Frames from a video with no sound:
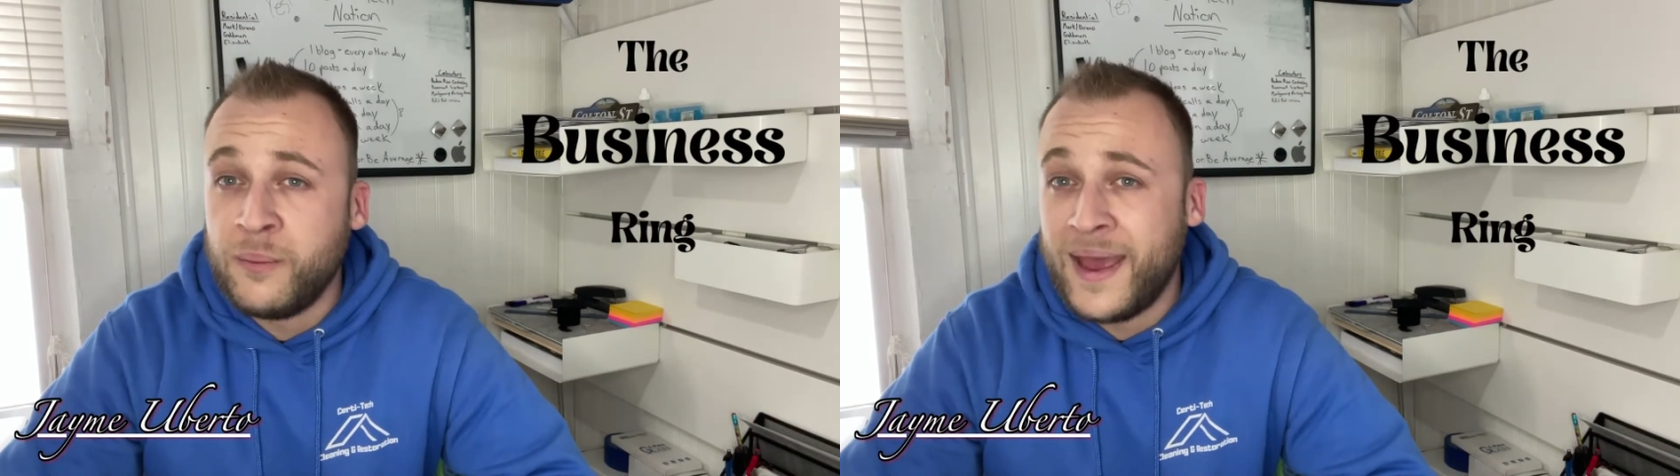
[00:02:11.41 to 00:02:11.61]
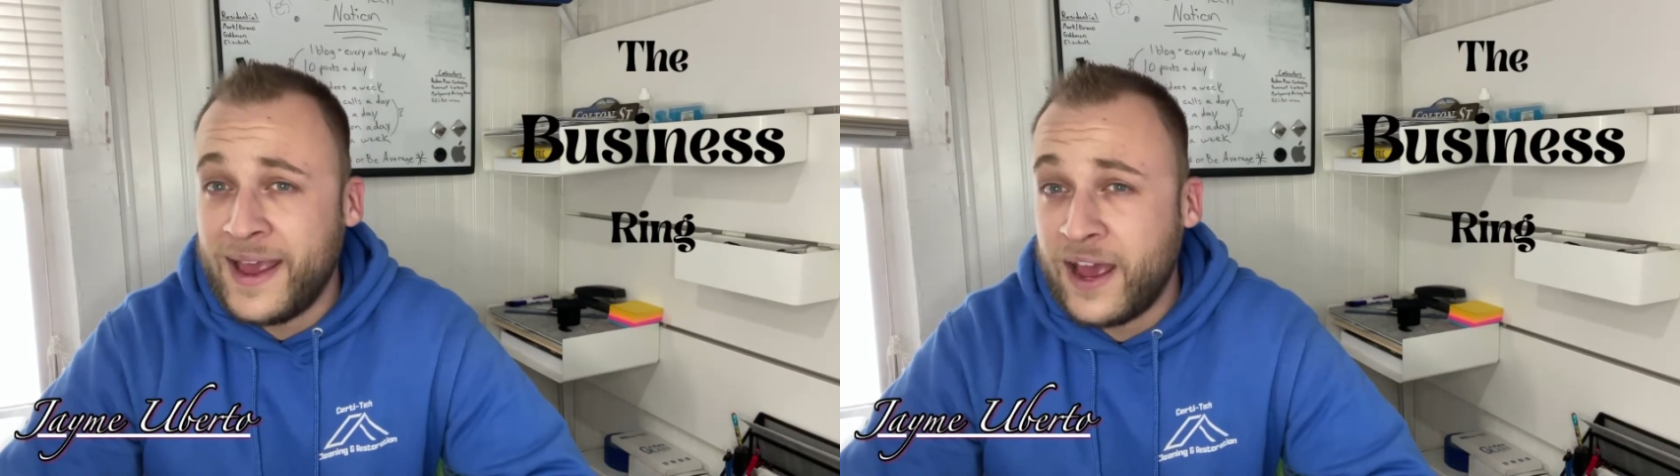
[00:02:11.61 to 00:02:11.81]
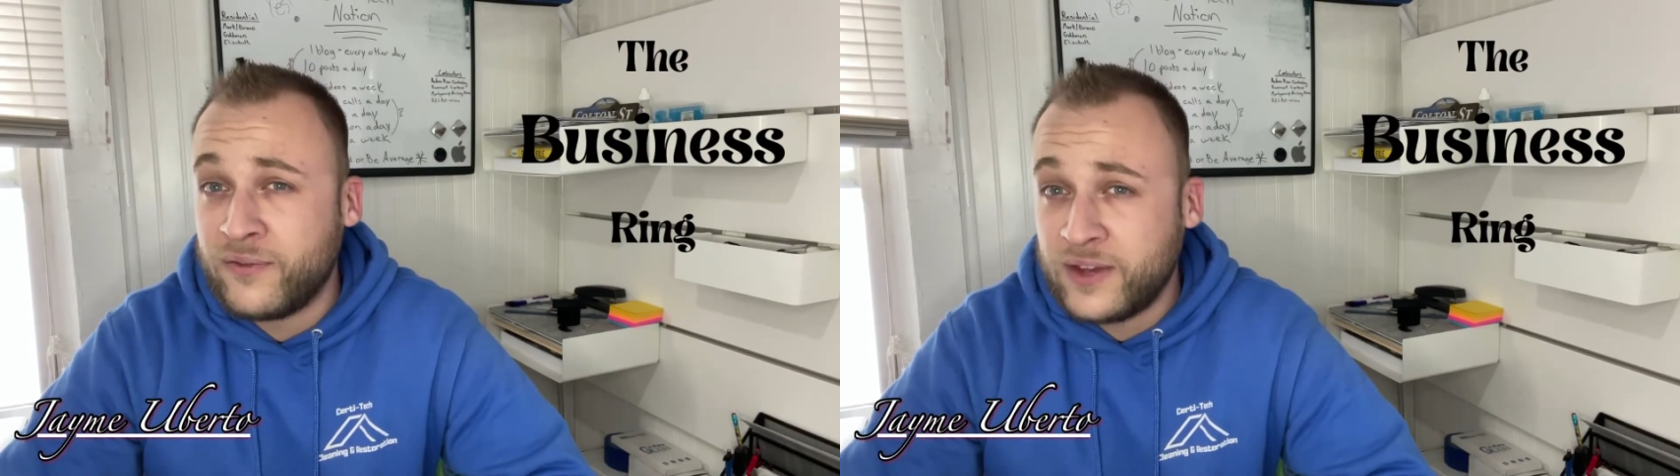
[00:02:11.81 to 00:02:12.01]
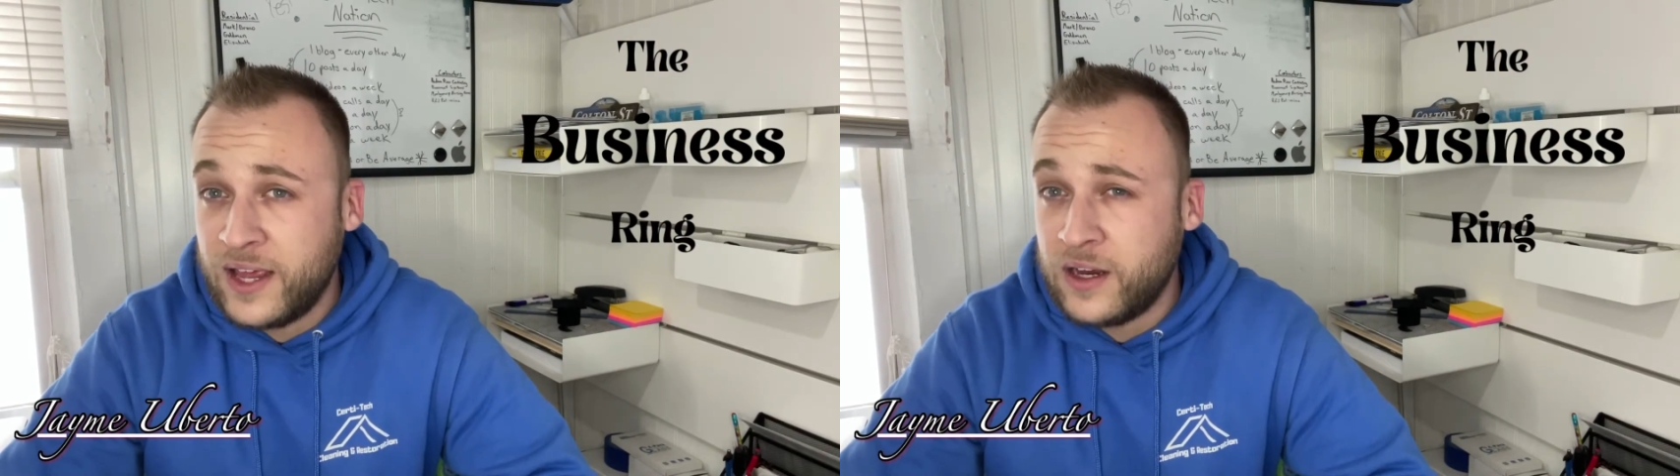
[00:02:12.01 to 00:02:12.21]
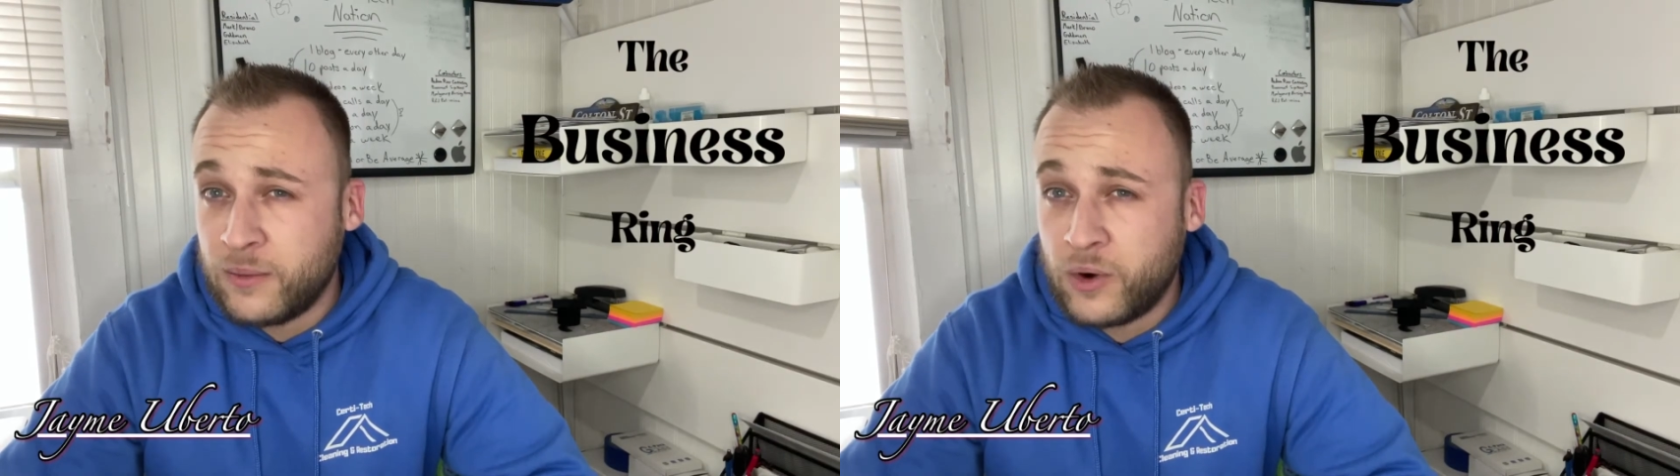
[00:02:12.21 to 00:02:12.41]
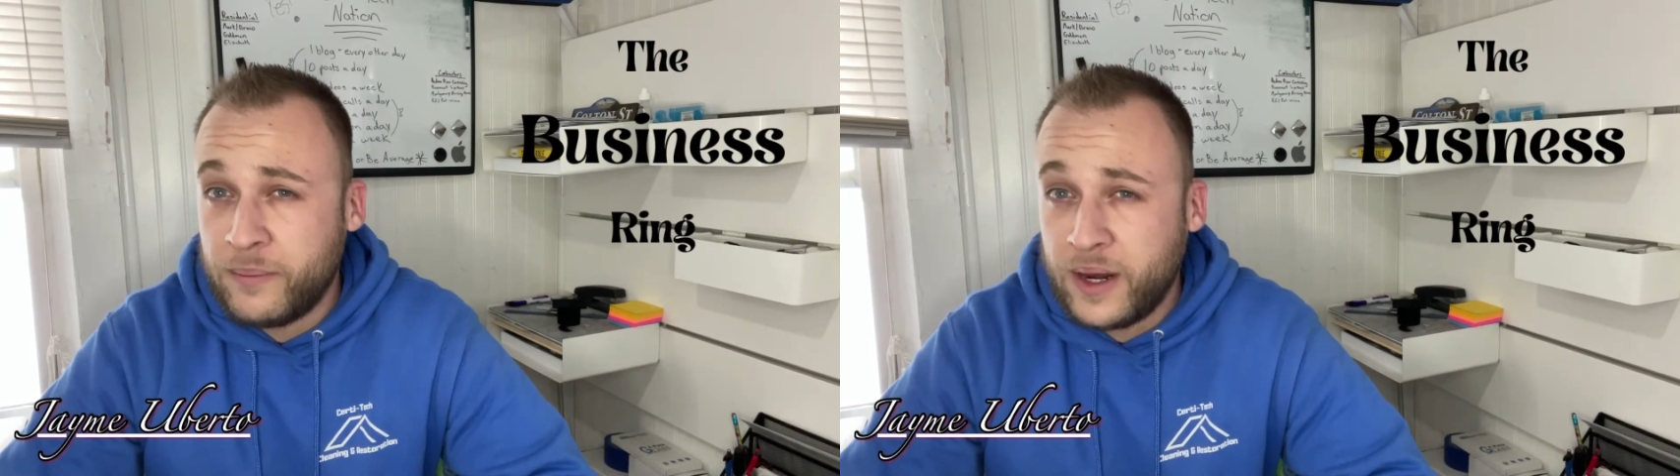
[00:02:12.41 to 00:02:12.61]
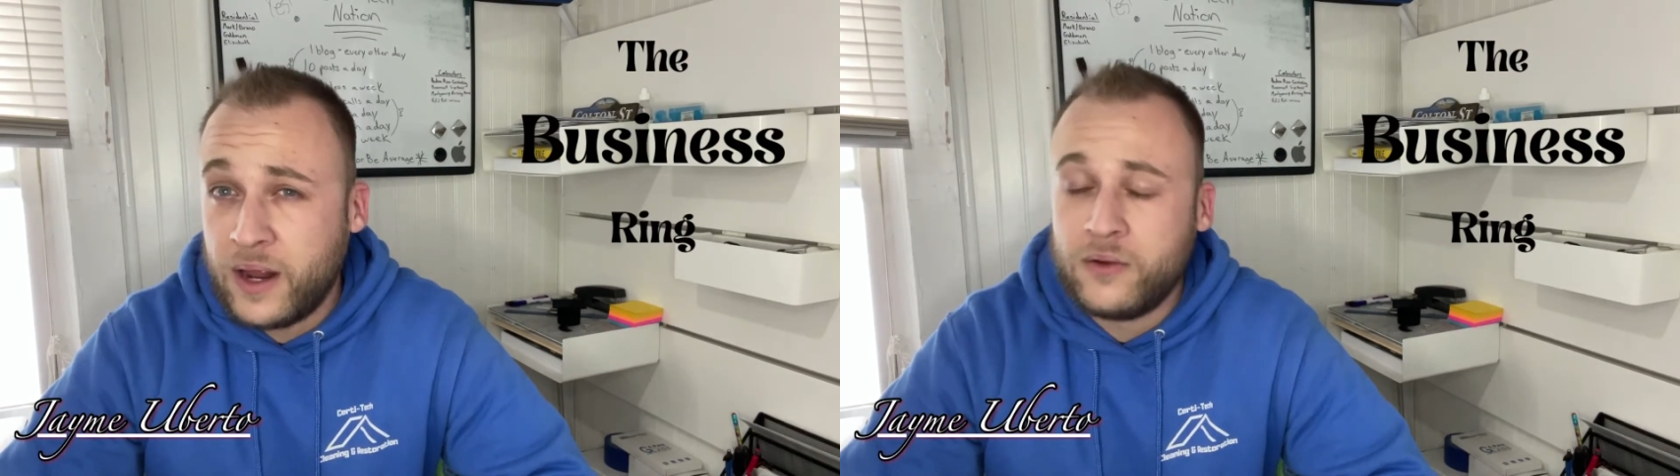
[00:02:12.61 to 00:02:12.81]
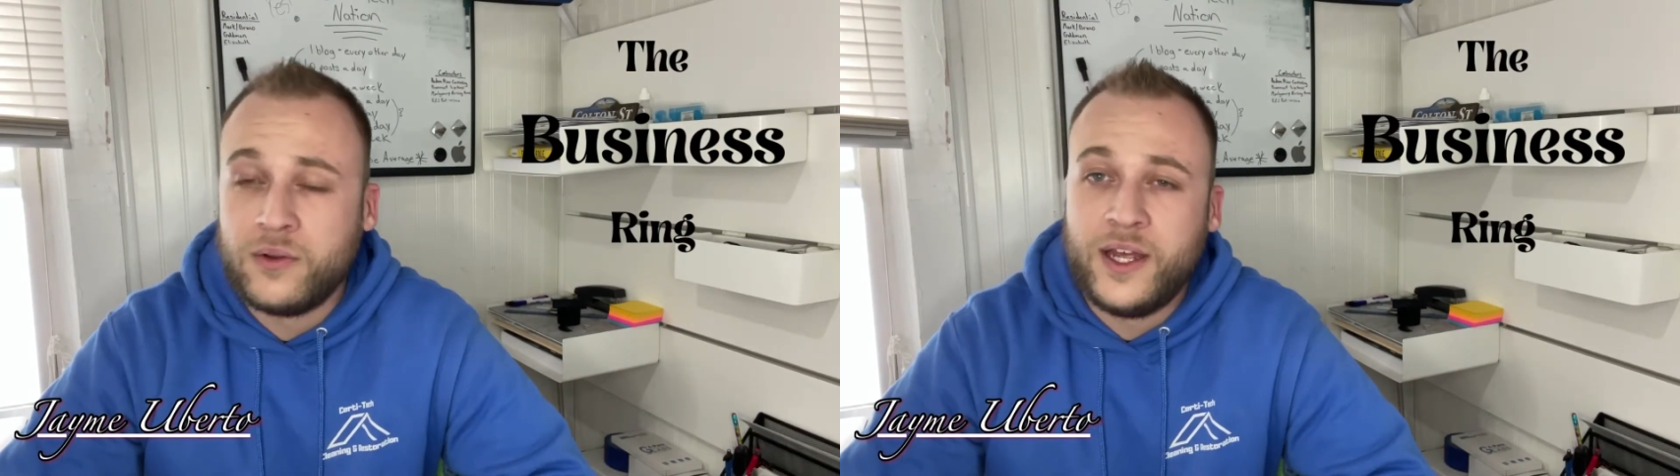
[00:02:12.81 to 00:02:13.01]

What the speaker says: may have to end up ripping out,